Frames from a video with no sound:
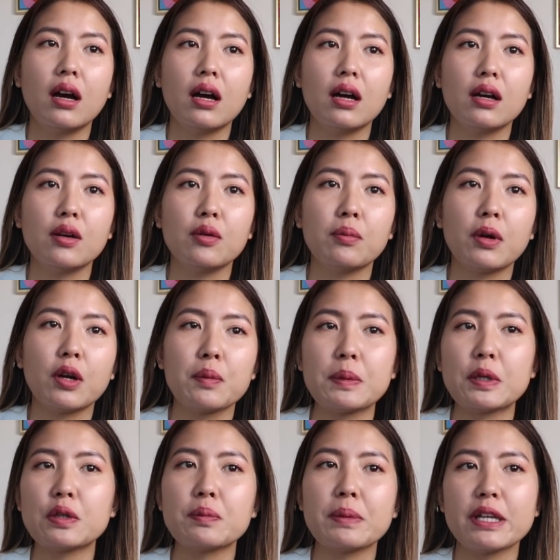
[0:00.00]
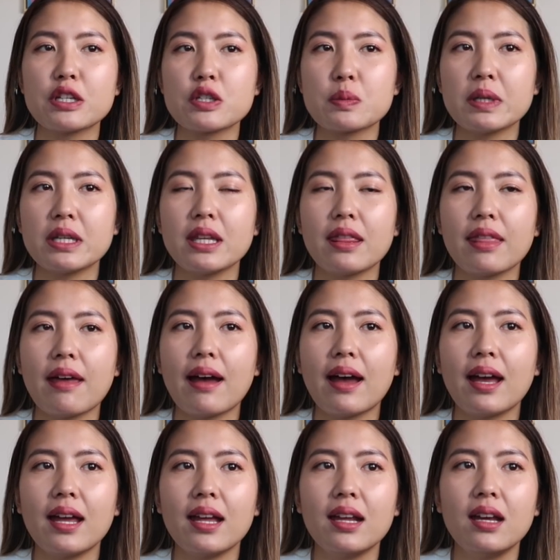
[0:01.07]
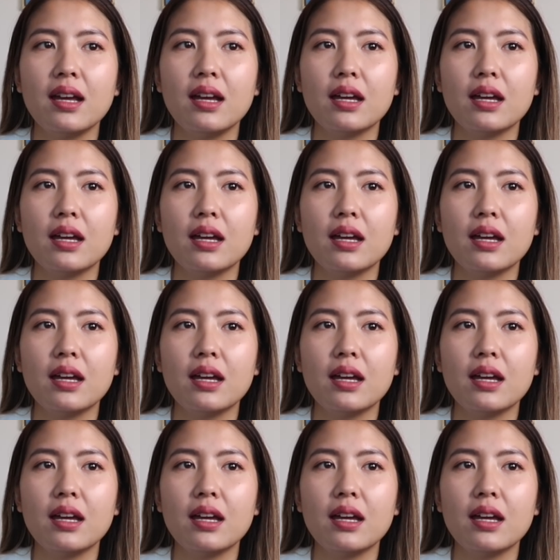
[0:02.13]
our middle management that,